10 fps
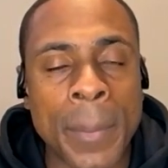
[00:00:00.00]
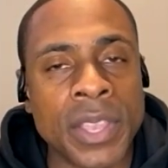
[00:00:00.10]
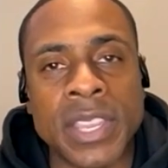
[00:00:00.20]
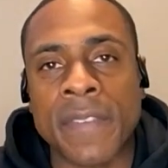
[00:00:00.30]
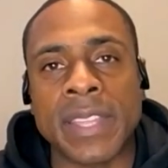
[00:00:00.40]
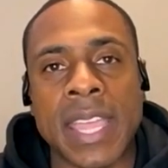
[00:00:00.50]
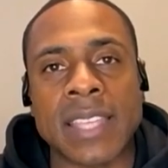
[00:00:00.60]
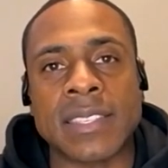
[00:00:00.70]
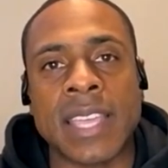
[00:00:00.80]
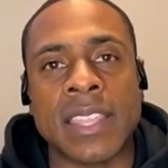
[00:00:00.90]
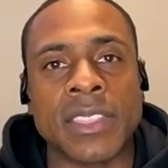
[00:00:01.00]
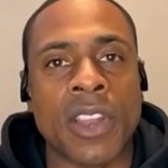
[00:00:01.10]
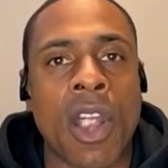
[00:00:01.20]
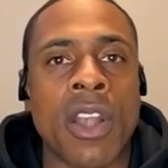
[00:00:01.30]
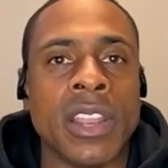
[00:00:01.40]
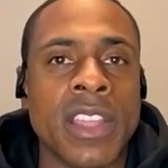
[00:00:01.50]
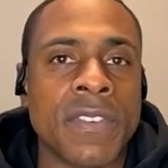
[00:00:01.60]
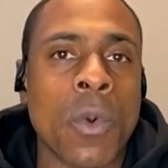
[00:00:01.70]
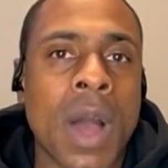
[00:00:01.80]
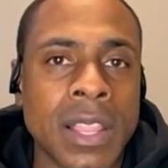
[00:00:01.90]
but you definitely can't say that there aren't
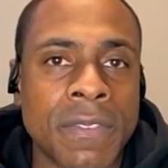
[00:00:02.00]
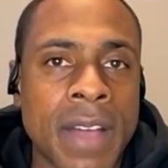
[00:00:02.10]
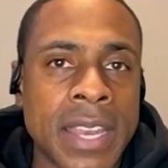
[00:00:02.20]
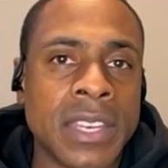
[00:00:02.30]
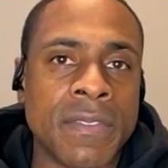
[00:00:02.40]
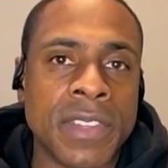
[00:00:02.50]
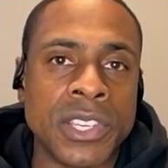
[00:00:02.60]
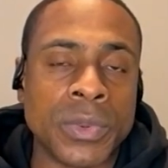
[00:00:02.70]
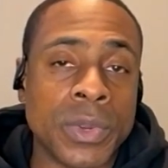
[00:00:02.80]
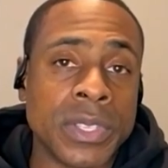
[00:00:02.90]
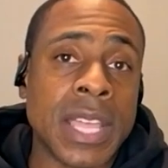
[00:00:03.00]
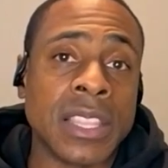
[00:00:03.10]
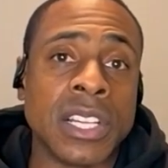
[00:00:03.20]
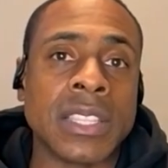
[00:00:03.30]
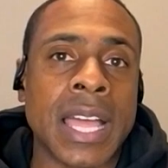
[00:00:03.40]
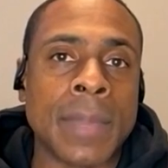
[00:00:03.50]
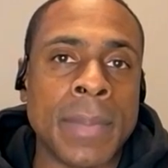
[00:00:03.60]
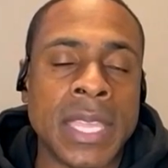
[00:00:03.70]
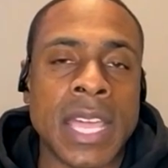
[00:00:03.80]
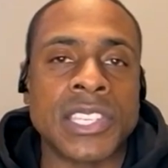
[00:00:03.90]
enough qualified individuals that look like
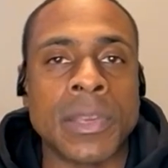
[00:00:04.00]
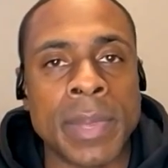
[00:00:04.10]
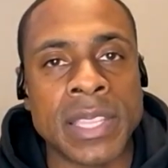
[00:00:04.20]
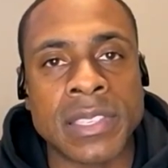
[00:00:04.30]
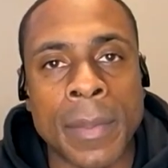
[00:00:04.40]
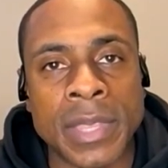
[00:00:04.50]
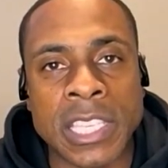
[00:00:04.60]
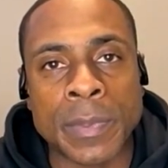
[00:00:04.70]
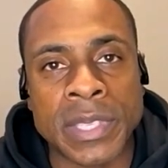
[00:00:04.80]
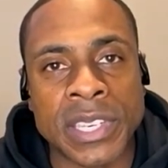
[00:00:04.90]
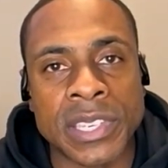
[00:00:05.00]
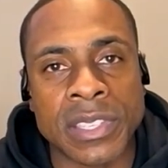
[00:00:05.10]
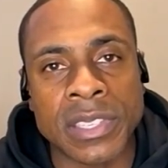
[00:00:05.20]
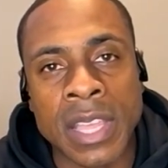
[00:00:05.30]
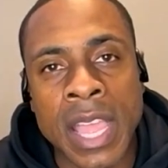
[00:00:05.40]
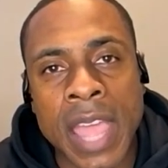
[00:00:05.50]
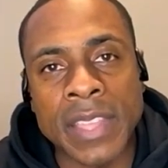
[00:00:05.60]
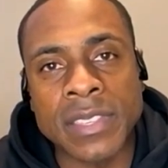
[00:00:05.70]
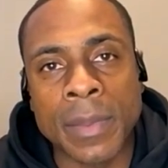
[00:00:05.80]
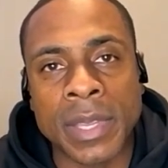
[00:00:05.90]
me that should be in some of these positions. And
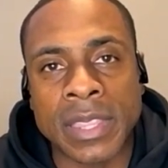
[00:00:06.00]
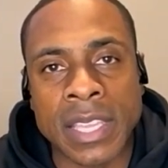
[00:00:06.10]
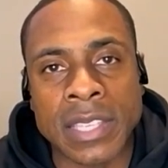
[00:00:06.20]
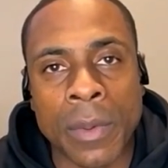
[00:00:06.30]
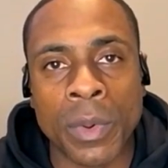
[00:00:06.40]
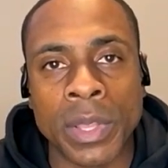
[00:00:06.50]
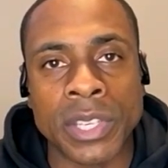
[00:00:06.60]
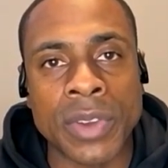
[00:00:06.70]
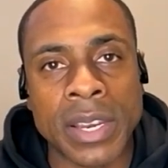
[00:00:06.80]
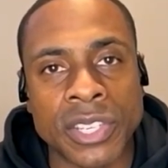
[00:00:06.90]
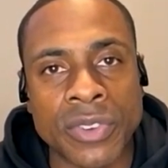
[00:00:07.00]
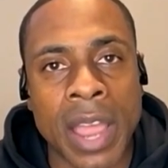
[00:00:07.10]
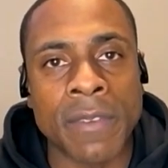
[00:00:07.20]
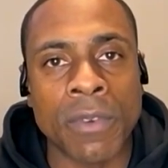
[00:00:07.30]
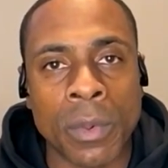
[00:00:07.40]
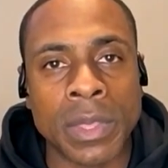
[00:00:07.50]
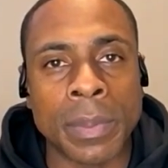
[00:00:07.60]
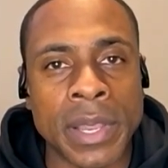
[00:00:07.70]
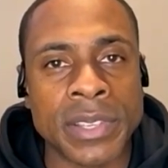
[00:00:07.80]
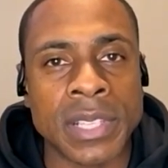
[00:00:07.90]
that's some of the things that we're really trying to strive for with the
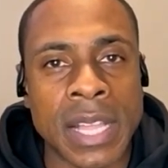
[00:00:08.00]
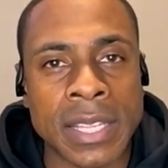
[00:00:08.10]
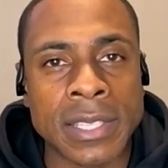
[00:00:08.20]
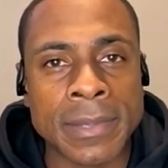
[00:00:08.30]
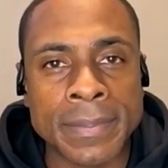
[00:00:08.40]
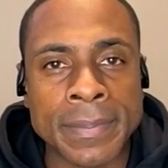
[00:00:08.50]
Players Alliance.